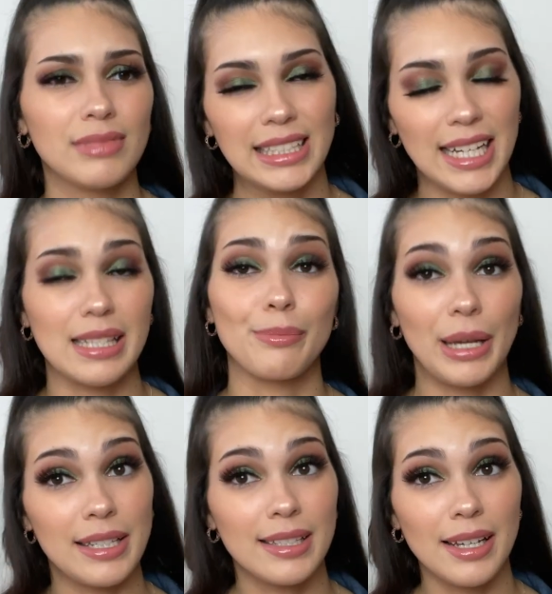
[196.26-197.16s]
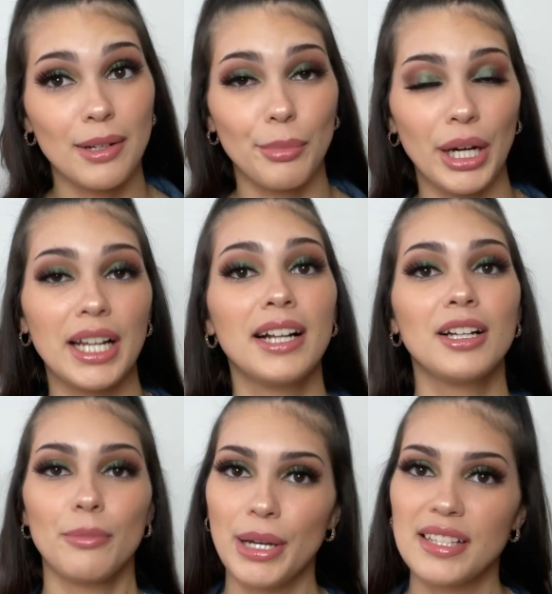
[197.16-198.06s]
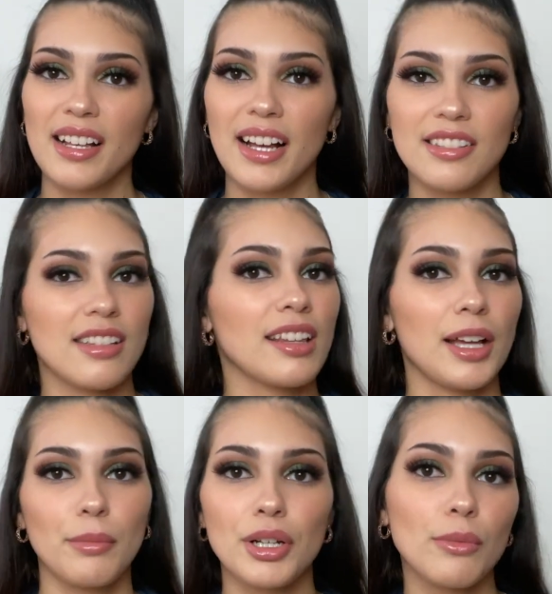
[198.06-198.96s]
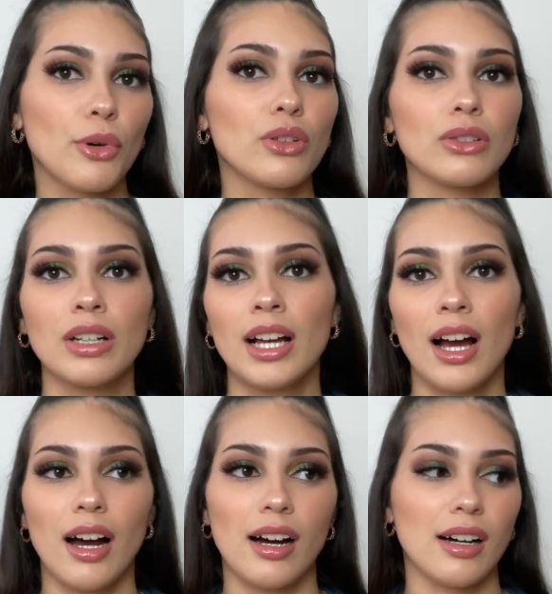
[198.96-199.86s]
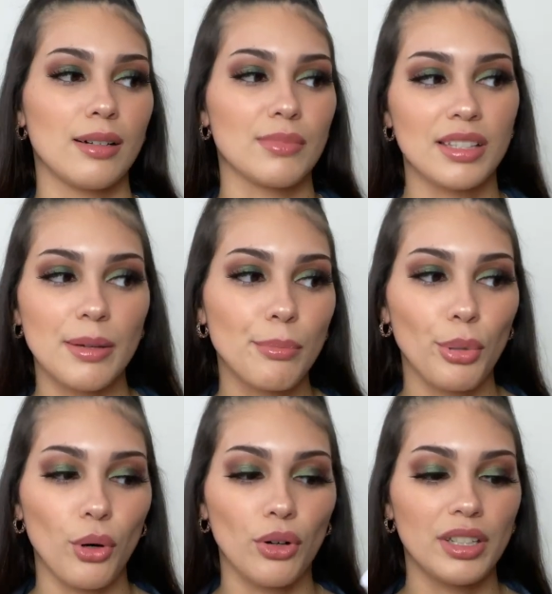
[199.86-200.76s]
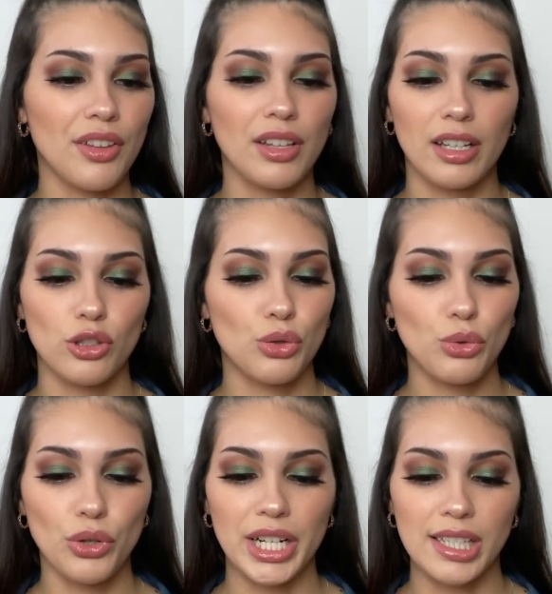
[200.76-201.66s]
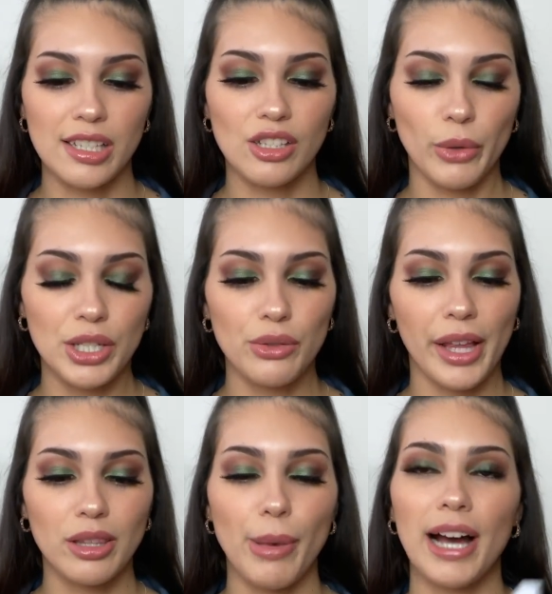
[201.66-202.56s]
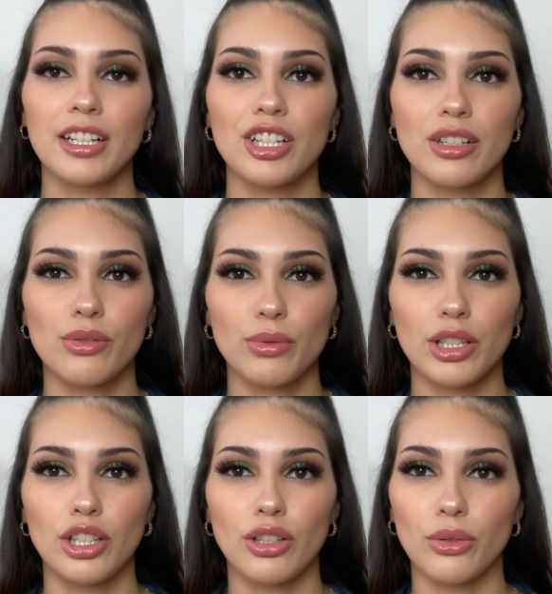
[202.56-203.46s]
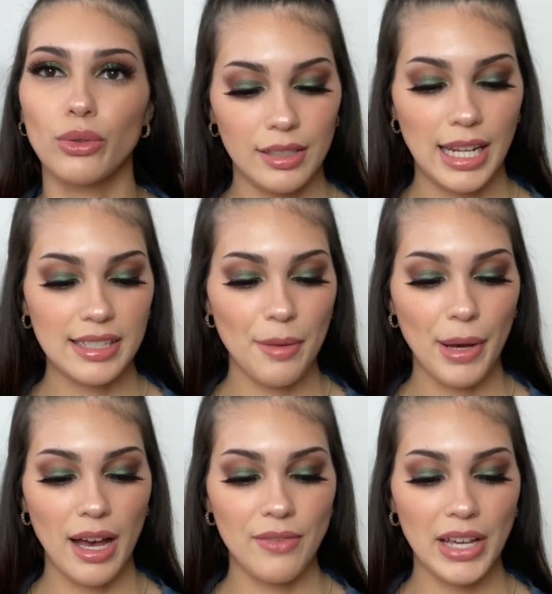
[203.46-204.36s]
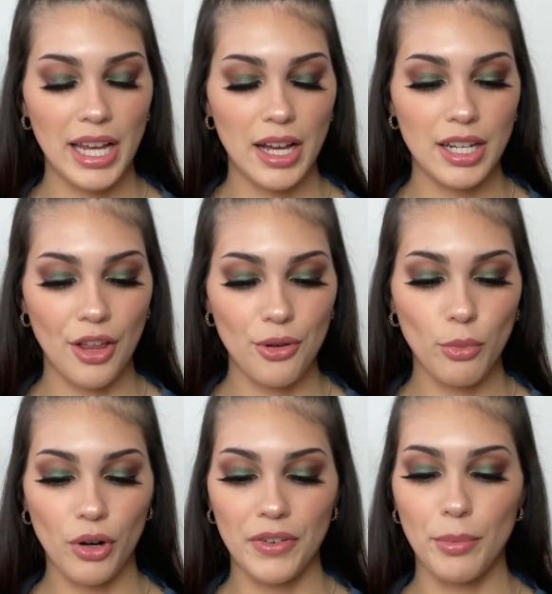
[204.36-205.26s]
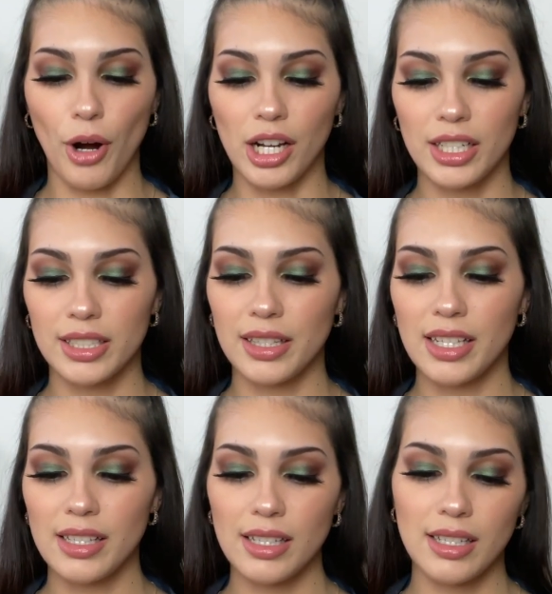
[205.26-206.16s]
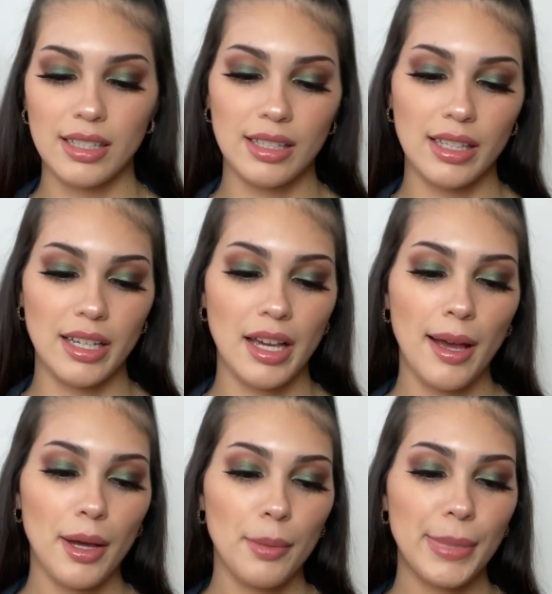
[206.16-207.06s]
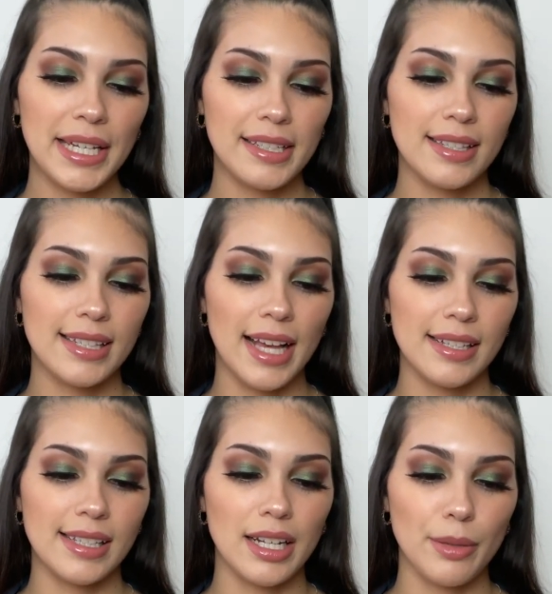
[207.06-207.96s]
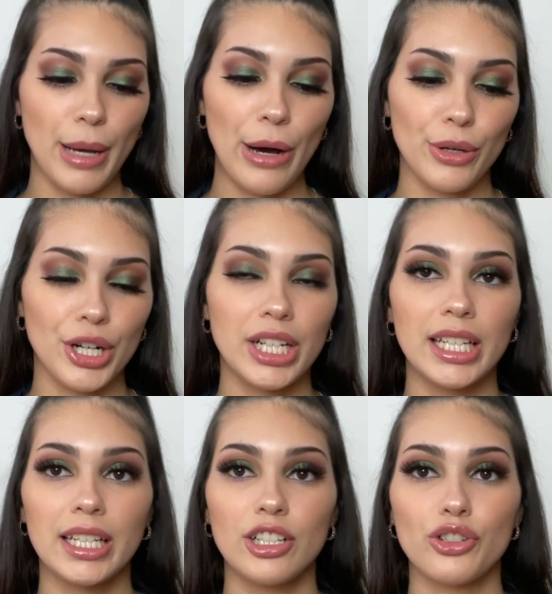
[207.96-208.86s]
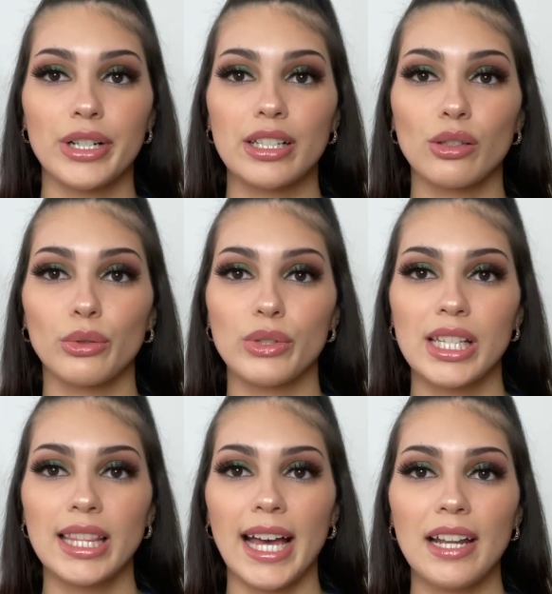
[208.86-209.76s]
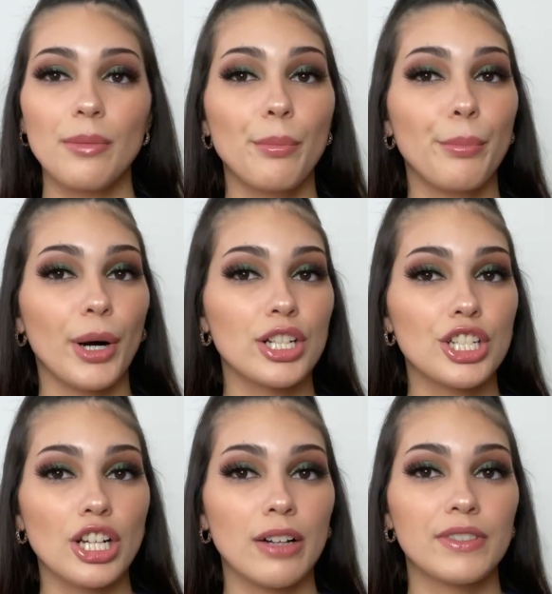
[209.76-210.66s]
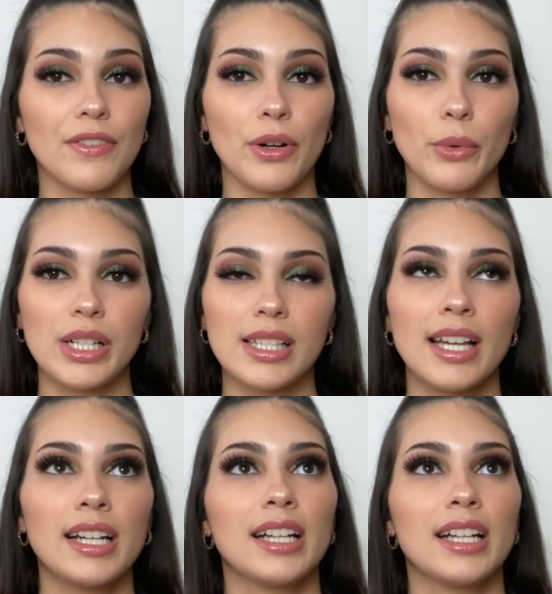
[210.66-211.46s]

that's basic, but basic as in like minimal, simple, nothing too crazy. So I do like the packaging. It's really cute. Next up, I have another Morphe product. This is the Bacon Set Setting Powder in Translucent. They had a bunch of different ones.